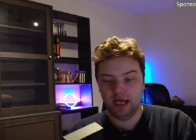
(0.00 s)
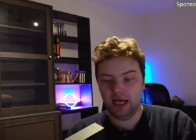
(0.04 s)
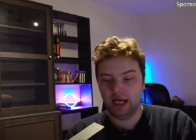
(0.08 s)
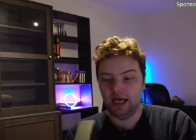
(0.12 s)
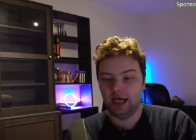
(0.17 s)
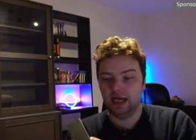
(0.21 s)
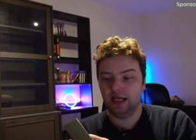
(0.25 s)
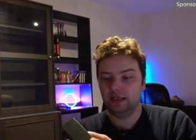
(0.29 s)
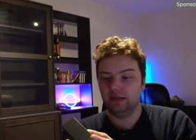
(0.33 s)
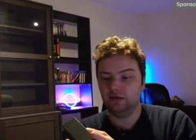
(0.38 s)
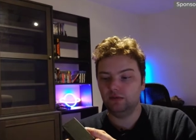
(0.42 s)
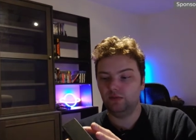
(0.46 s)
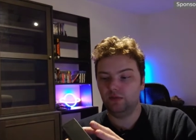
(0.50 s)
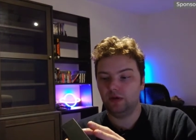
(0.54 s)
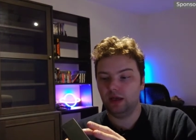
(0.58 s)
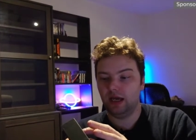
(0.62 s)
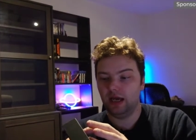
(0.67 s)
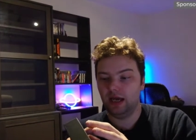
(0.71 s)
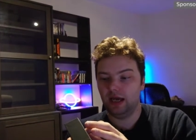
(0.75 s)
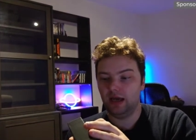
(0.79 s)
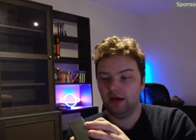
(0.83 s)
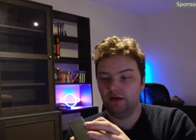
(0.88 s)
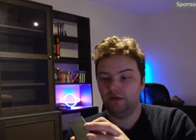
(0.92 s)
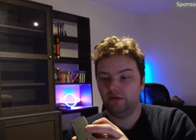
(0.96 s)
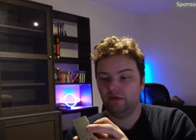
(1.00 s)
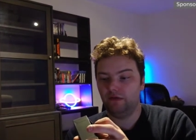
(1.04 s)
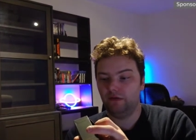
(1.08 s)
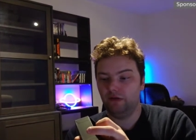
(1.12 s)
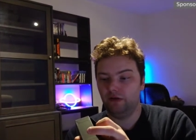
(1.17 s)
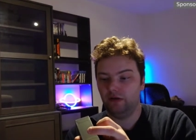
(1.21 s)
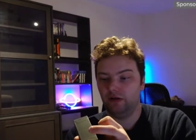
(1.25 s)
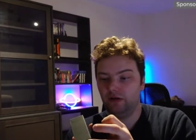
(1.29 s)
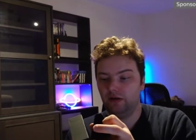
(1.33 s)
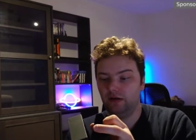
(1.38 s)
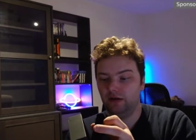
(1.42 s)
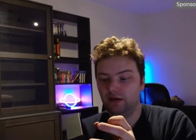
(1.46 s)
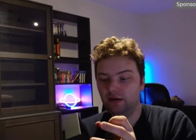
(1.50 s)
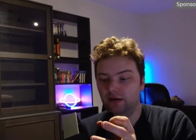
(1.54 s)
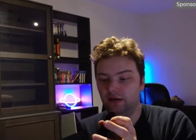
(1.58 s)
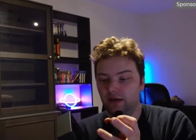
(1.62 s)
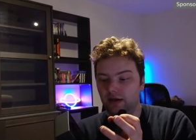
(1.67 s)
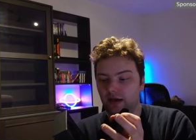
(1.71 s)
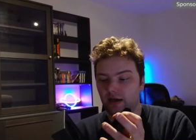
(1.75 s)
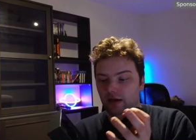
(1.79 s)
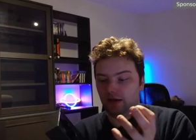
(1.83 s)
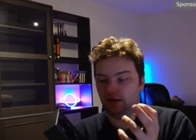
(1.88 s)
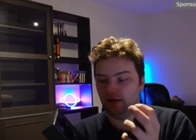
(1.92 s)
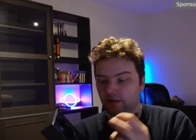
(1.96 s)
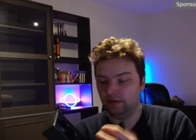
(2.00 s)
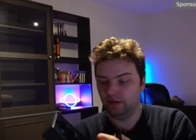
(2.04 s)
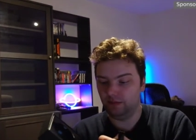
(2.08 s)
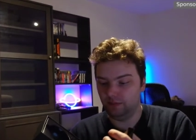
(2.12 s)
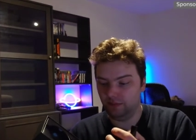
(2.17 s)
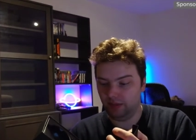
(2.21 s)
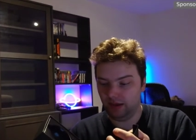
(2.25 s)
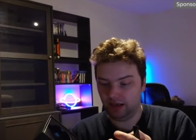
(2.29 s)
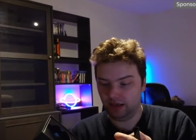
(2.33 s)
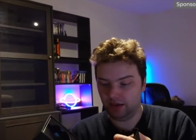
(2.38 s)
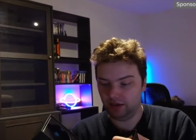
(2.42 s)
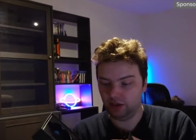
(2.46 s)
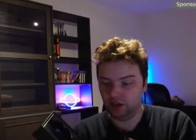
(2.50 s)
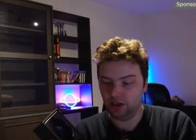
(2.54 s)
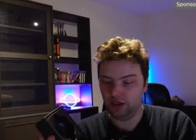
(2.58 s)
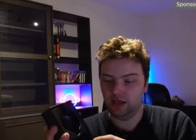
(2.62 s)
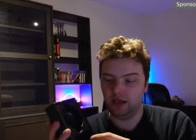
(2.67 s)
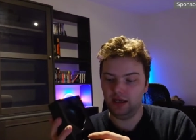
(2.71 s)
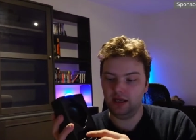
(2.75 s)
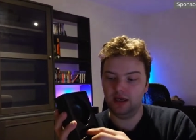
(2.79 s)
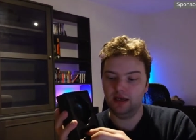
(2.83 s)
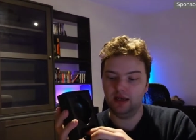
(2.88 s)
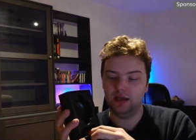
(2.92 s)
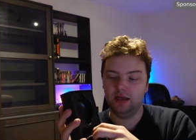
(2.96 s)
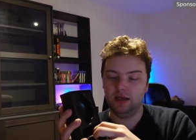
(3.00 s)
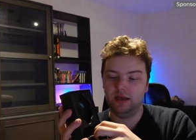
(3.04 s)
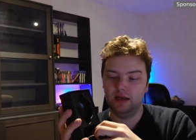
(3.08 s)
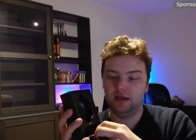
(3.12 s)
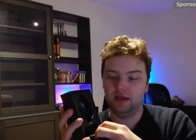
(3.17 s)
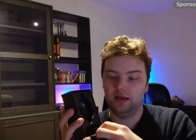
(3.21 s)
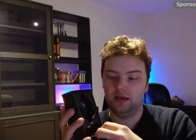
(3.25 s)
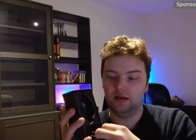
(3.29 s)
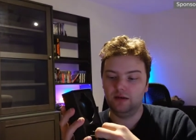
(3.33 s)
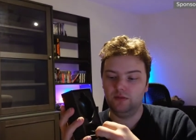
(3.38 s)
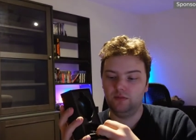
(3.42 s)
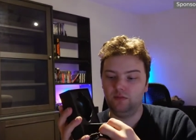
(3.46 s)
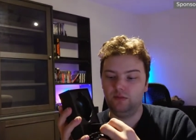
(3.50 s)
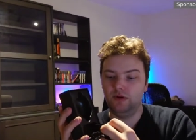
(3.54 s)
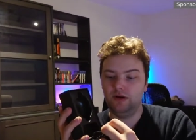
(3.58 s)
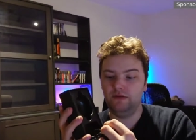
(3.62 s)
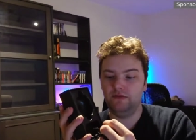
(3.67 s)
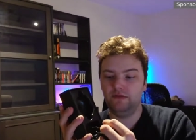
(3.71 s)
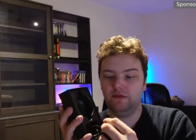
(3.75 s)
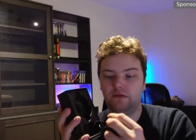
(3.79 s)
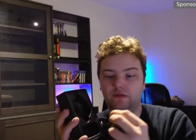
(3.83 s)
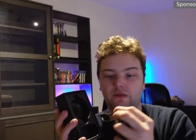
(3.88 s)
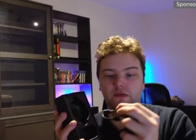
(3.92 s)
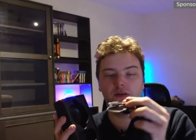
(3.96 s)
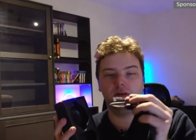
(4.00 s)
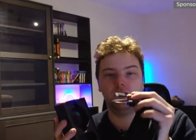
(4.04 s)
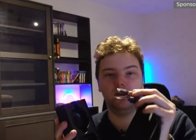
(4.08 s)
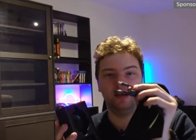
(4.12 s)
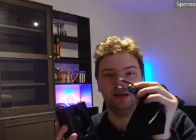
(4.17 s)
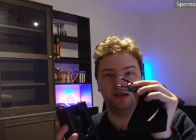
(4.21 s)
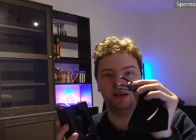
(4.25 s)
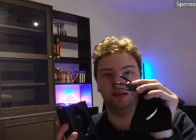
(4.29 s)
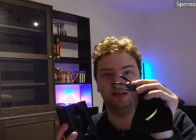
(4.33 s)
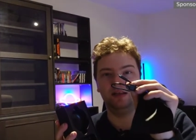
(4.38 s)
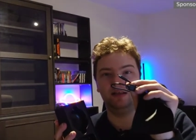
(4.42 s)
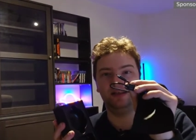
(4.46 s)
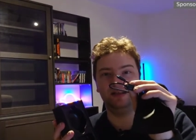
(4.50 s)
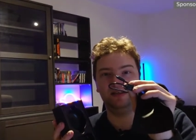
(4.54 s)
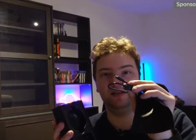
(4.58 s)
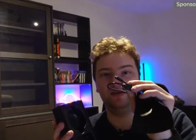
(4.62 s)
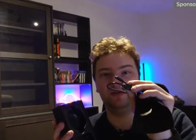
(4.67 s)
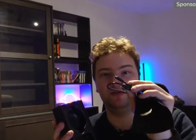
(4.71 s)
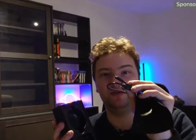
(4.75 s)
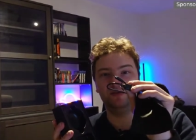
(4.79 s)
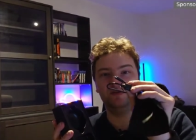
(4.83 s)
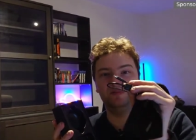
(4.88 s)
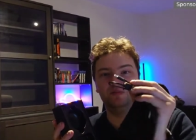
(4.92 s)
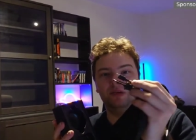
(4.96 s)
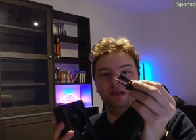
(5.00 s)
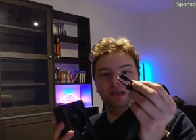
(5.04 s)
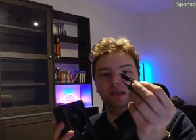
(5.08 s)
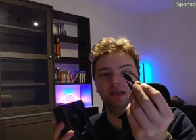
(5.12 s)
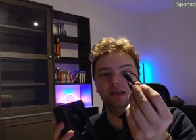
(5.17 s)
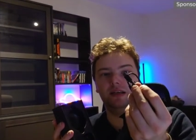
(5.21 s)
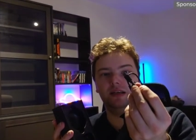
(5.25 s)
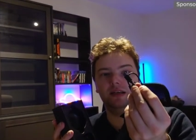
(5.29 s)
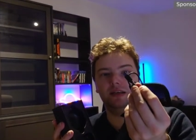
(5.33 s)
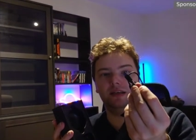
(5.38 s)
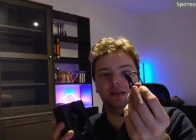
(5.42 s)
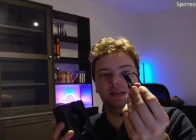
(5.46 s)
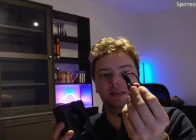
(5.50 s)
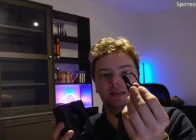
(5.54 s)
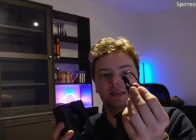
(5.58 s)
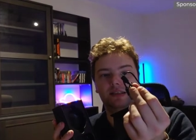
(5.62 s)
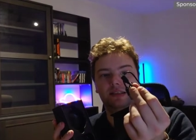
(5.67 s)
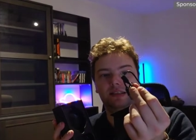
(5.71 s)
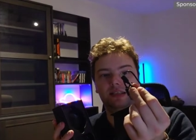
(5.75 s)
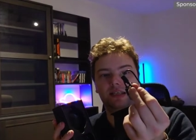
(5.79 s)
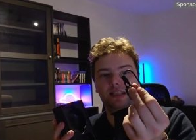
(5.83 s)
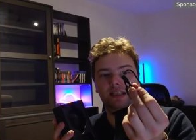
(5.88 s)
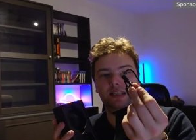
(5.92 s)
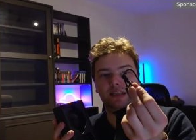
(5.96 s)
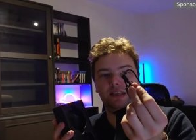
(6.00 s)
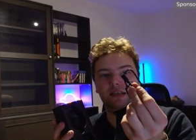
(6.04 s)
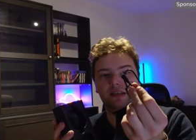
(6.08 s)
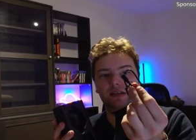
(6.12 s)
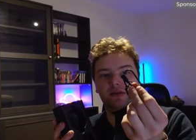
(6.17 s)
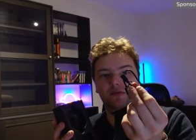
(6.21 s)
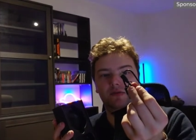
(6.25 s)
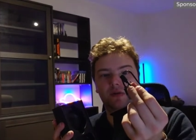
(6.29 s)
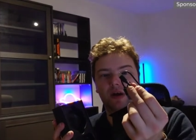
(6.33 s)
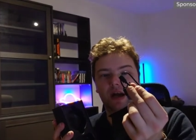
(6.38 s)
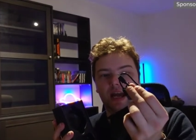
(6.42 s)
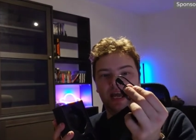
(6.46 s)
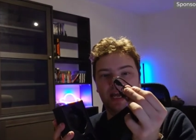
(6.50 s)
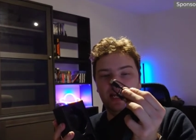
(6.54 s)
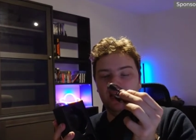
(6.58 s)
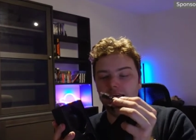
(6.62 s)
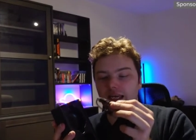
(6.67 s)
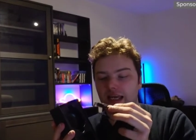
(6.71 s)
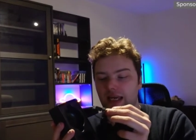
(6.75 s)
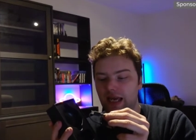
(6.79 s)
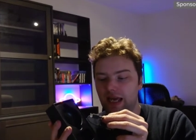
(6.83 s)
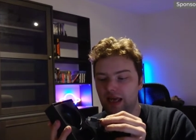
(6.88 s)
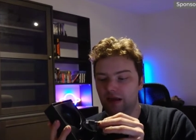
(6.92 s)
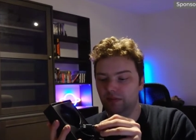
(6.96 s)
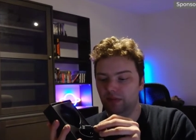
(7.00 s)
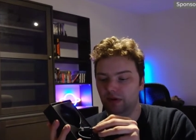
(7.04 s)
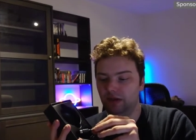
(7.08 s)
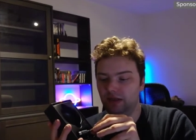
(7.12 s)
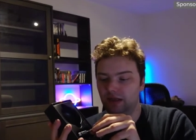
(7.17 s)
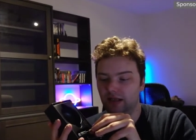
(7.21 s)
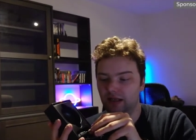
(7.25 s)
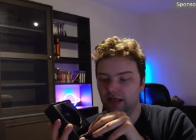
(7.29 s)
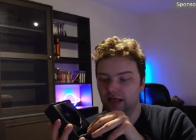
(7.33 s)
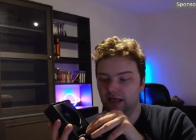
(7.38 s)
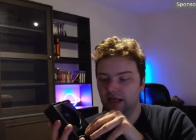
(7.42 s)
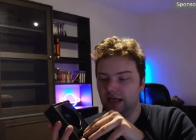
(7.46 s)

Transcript: And we have, yeah, the packaging here with a little U S B C to A cable.